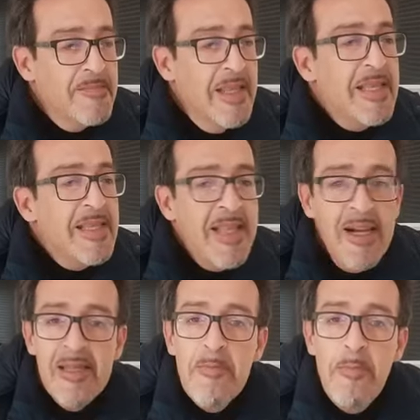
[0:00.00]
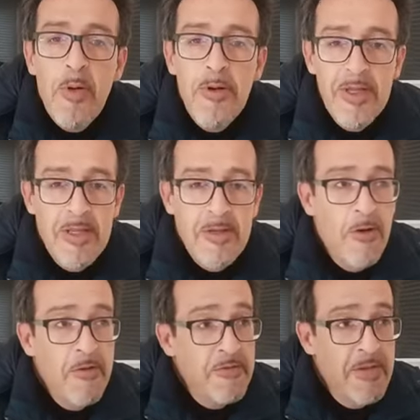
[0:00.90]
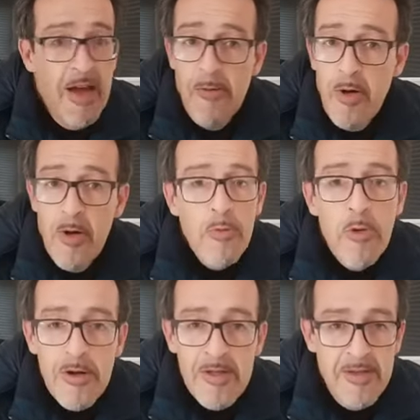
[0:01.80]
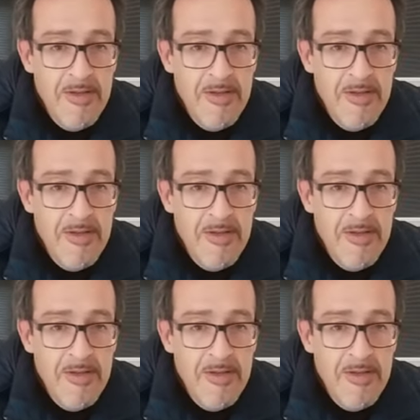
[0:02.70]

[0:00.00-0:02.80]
starting point of our world,